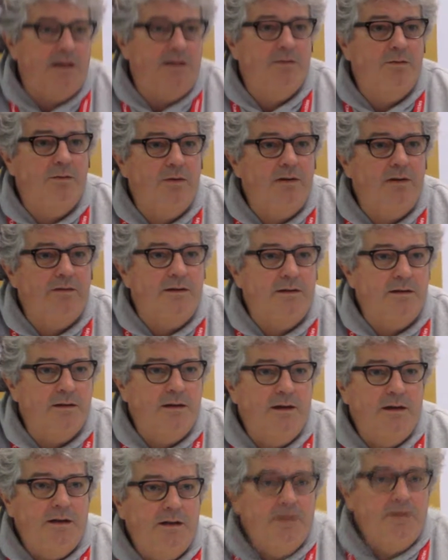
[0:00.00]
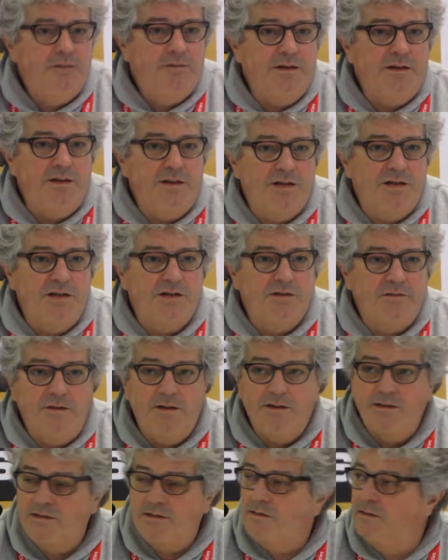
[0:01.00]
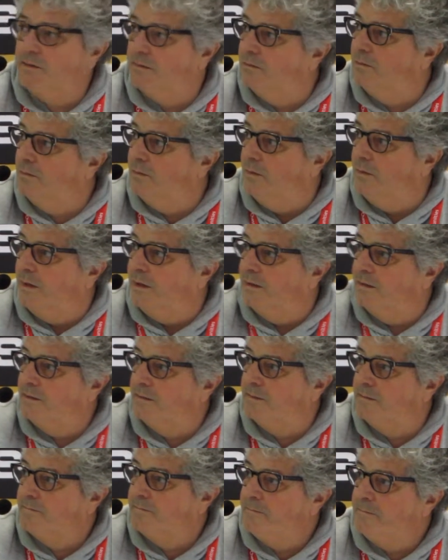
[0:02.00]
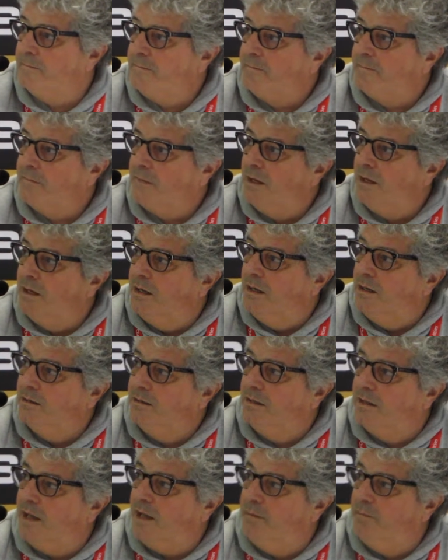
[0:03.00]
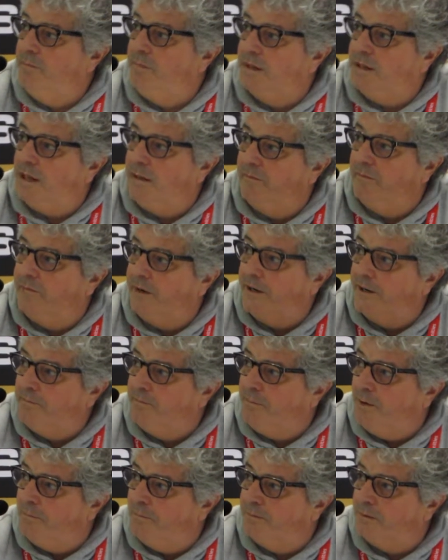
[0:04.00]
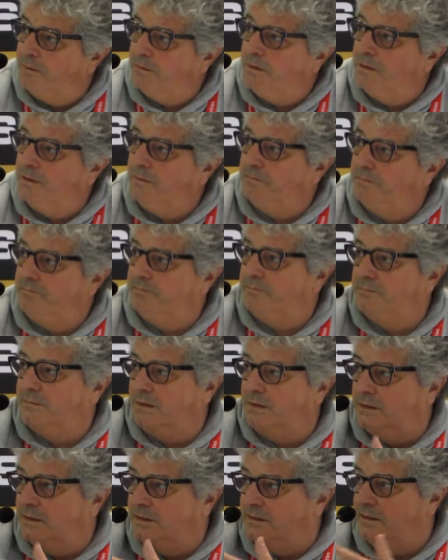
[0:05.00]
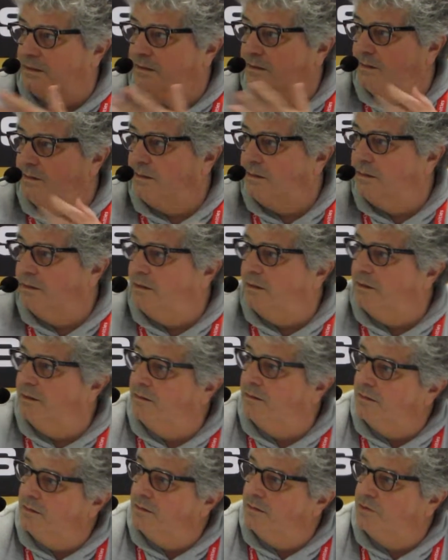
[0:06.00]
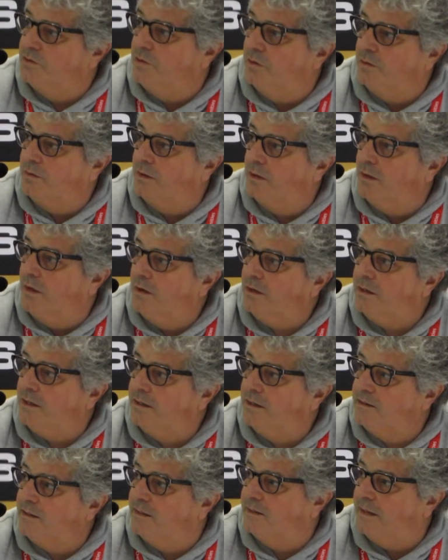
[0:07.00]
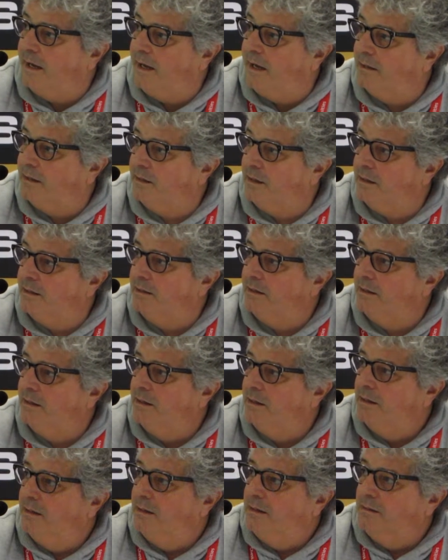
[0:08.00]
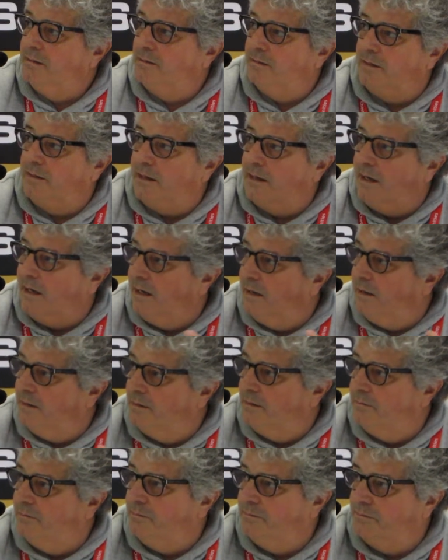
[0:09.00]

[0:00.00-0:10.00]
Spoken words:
and whoever finishes first wins. The game became very popular. This is in Gioco dell'Oca, it's Italian. There are